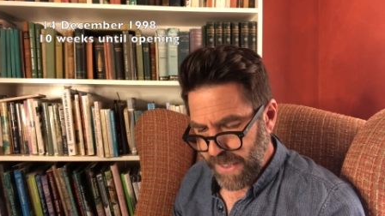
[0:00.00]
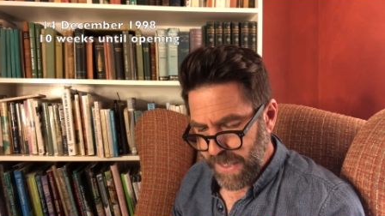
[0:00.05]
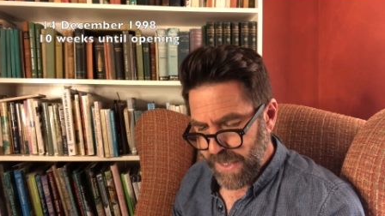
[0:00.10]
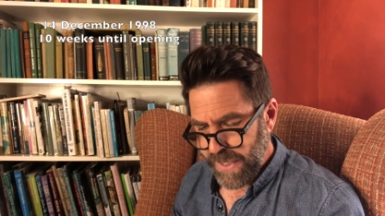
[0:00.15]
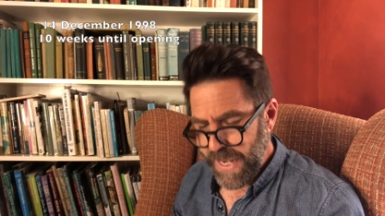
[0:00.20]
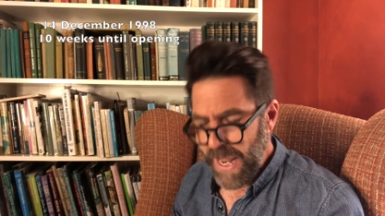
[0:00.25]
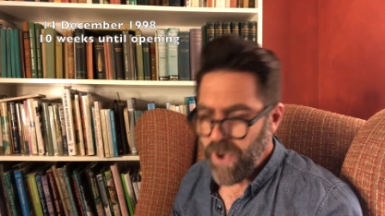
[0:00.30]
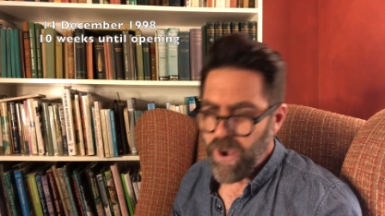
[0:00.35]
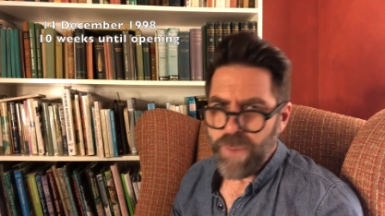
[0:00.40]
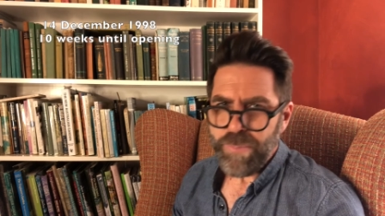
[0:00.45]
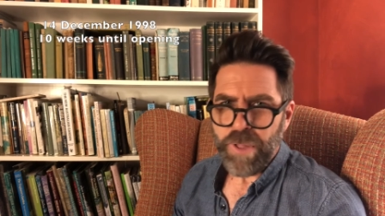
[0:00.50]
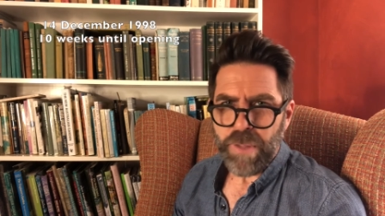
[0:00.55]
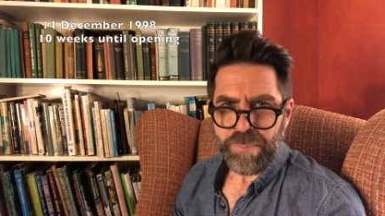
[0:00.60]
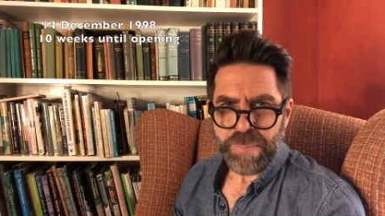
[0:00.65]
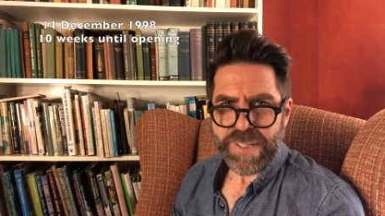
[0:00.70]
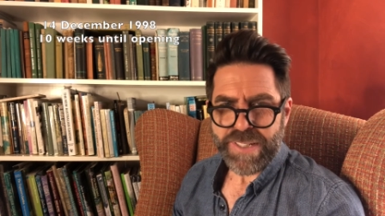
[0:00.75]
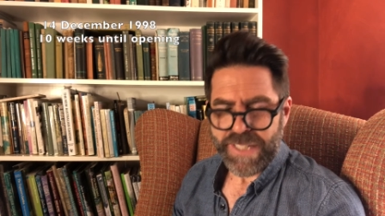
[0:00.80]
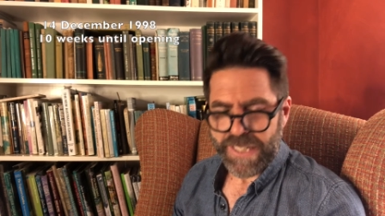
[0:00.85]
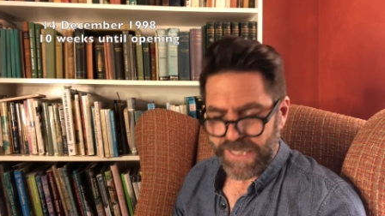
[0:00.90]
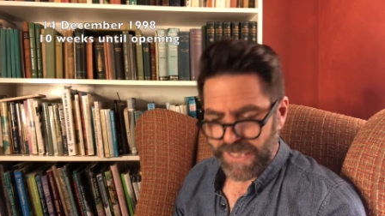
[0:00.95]
Now, I'm not
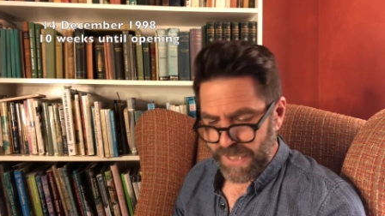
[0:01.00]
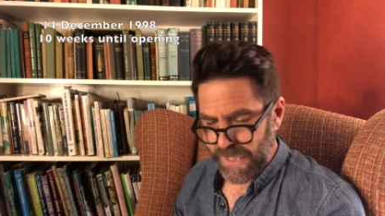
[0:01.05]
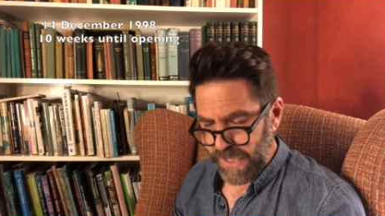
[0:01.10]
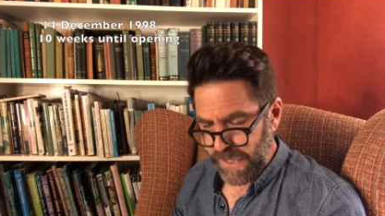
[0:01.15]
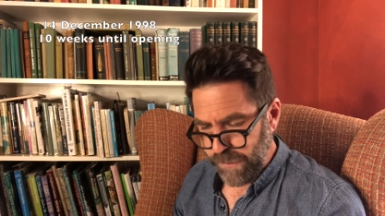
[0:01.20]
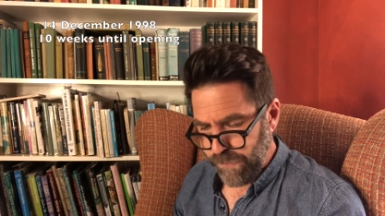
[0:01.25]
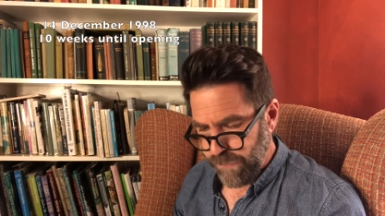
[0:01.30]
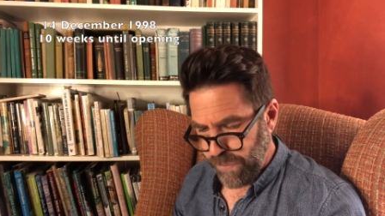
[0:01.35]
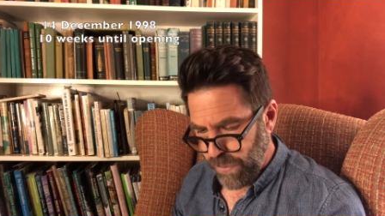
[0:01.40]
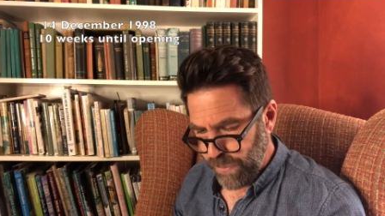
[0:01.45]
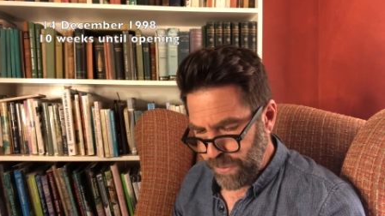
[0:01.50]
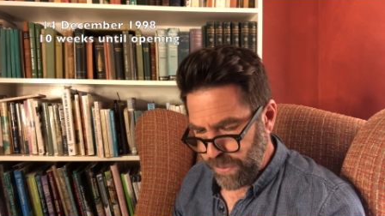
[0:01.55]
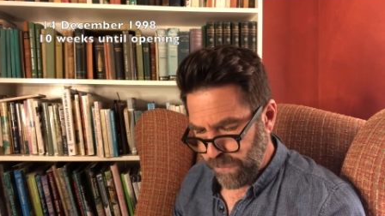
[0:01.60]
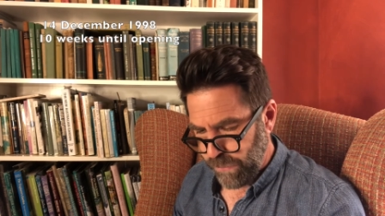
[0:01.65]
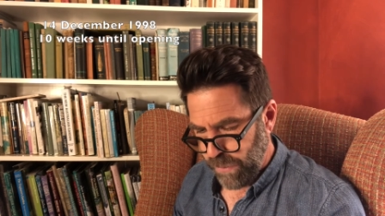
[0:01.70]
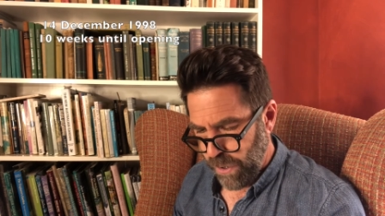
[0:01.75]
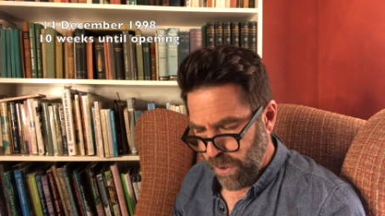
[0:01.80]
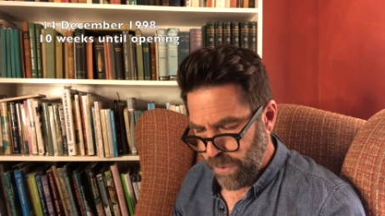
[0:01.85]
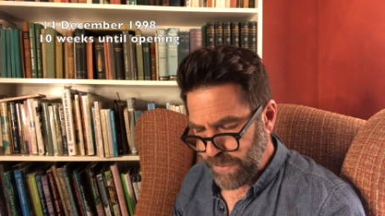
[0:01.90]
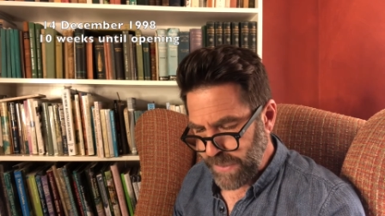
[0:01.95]
particularly fond of
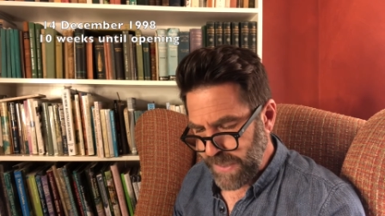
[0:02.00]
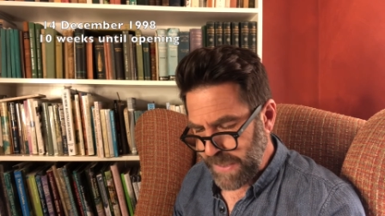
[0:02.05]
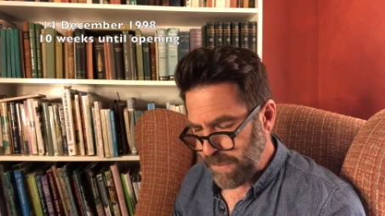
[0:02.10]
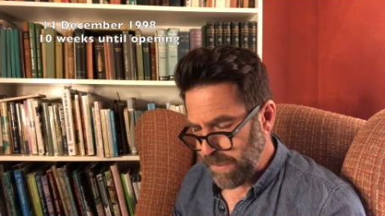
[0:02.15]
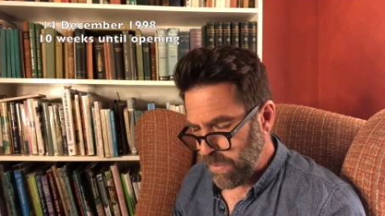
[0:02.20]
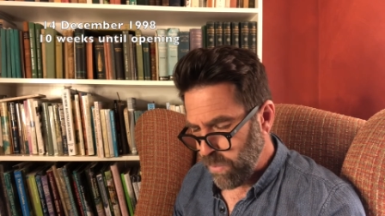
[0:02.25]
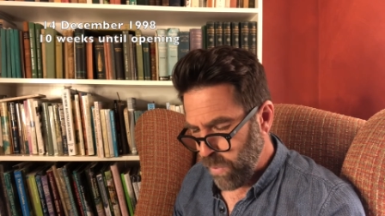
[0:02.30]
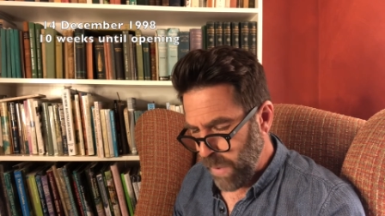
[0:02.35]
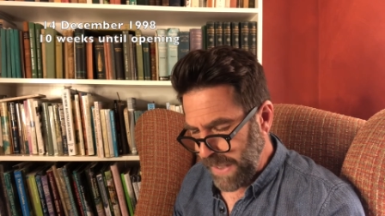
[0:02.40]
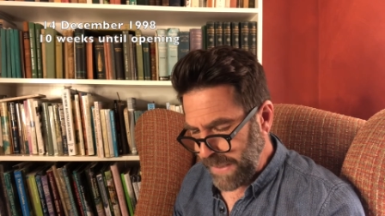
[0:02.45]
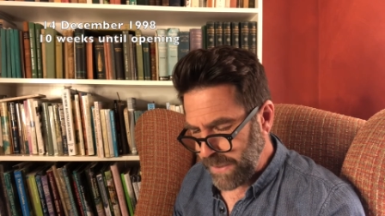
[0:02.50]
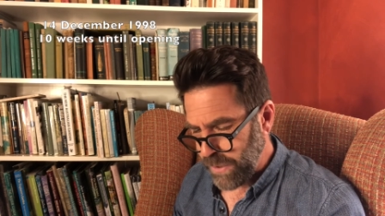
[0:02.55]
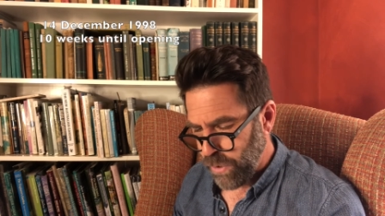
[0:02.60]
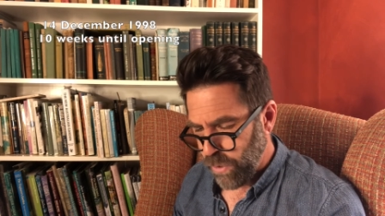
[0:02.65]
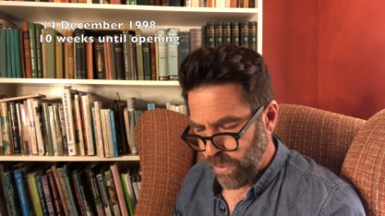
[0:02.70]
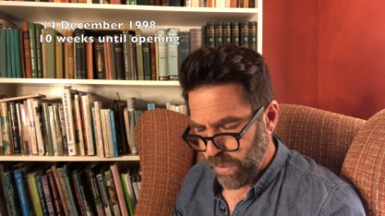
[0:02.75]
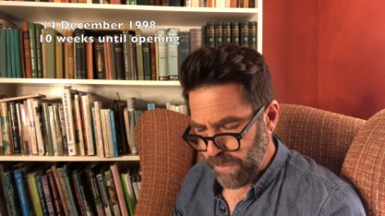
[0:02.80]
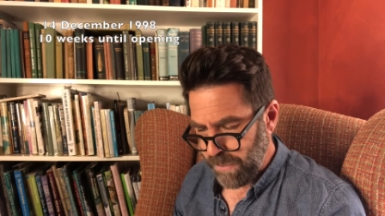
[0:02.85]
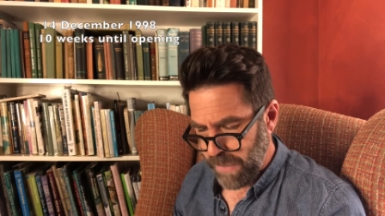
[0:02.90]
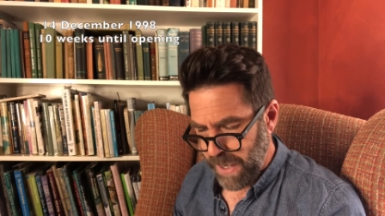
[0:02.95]
roses, but one
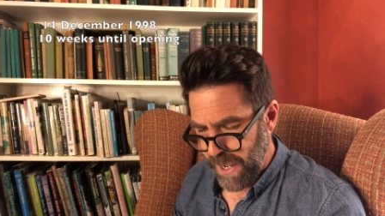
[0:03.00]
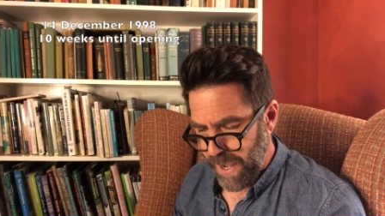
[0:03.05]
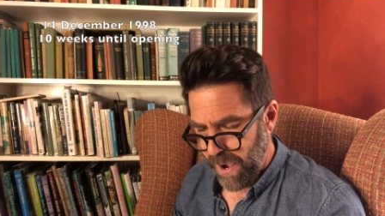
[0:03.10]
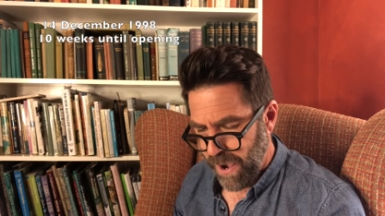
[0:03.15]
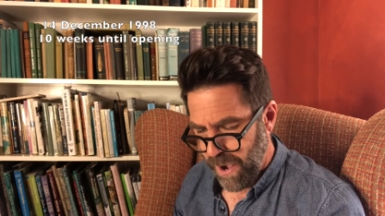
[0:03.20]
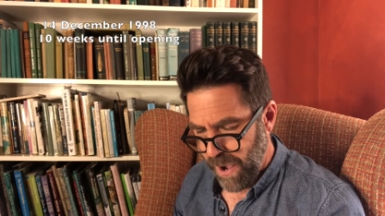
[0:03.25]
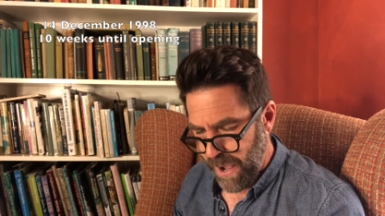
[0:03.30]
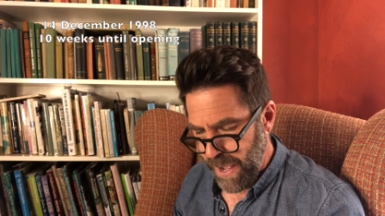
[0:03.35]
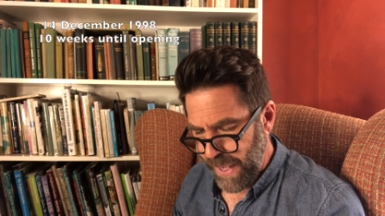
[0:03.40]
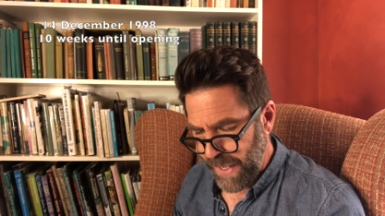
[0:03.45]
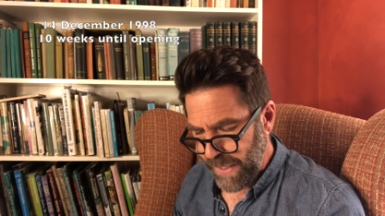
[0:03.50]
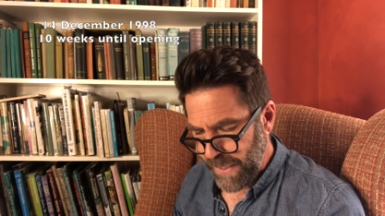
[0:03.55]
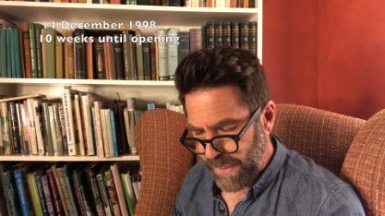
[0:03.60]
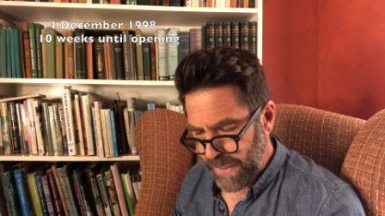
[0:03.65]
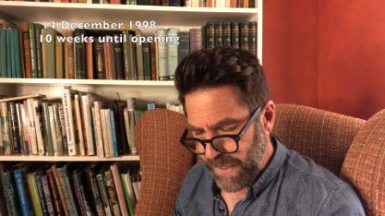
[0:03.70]
caught my eye.